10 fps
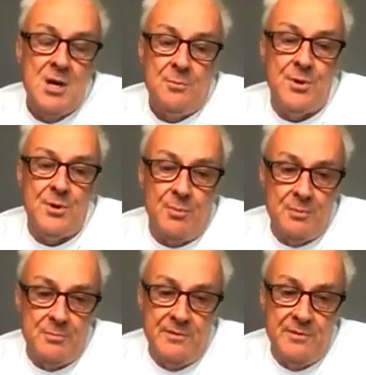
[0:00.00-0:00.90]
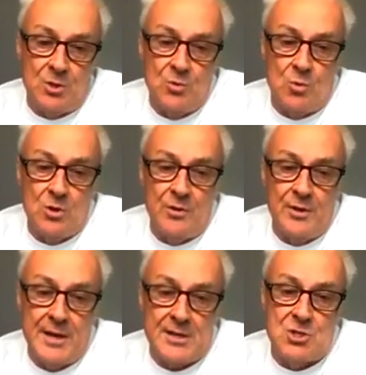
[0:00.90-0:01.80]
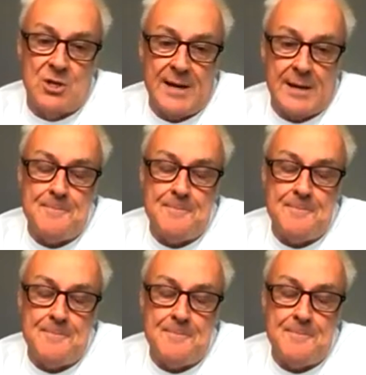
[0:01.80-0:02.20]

but you might move it on 1 on the next track.